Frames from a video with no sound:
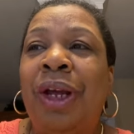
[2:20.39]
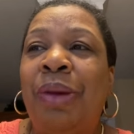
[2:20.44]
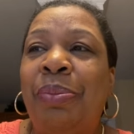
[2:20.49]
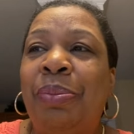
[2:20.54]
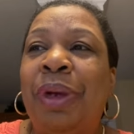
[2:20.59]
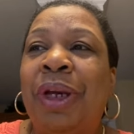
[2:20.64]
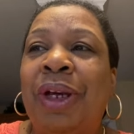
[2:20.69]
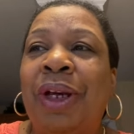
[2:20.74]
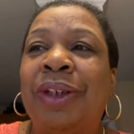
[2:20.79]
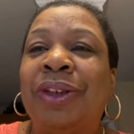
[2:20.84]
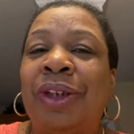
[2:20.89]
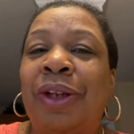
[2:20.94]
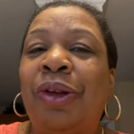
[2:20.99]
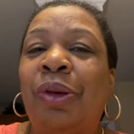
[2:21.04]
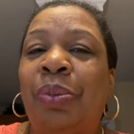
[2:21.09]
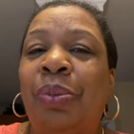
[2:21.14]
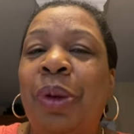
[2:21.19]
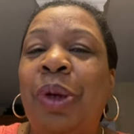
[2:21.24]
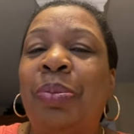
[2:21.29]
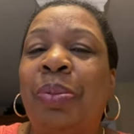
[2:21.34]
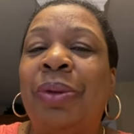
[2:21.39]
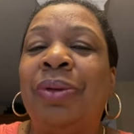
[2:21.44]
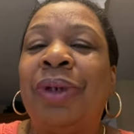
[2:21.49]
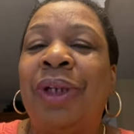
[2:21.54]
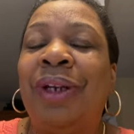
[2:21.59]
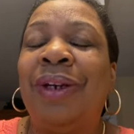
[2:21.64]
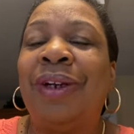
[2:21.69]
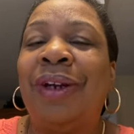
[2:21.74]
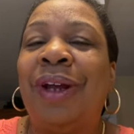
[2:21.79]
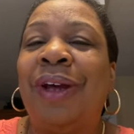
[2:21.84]
because other people
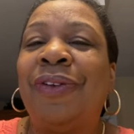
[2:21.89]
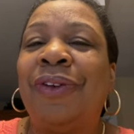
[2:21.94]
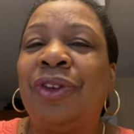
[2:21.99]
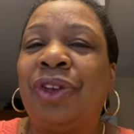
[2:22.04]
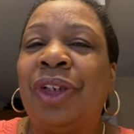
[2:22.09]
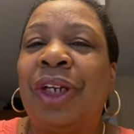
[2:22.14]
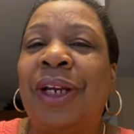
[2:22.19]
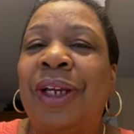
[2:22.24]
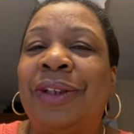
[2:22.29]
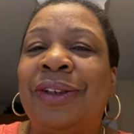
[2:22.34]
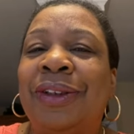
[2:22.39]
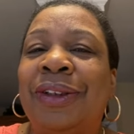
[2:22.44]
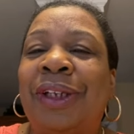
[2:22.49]
need another chance.